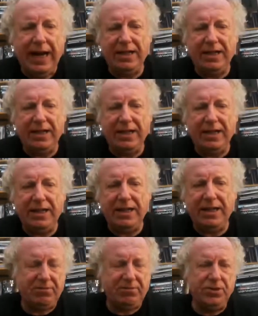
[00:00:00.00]
And his body
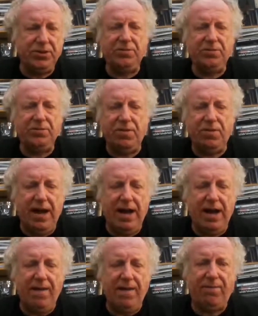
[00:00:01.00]
was removed
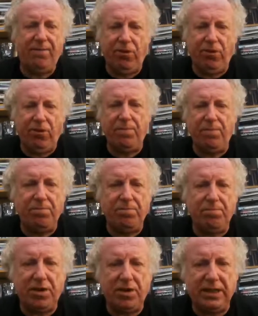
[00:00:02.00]
uh, from
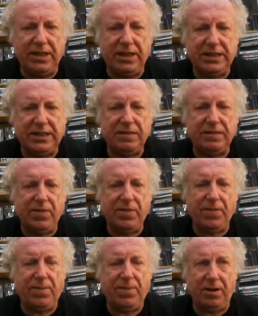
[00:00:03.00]
Monica's
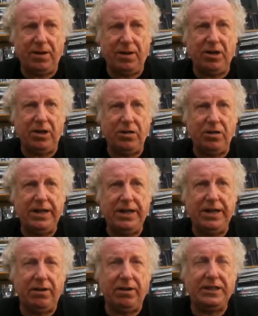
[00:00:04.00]
apartment early
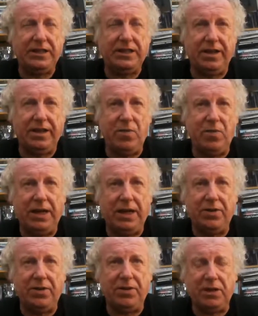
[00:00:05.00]
on Sunday morning
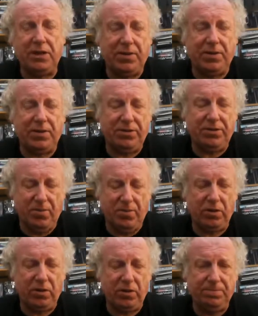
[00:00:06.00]
to the hospital, to the
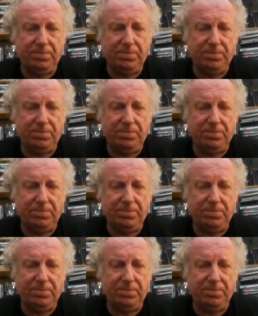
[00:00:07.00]
morgue.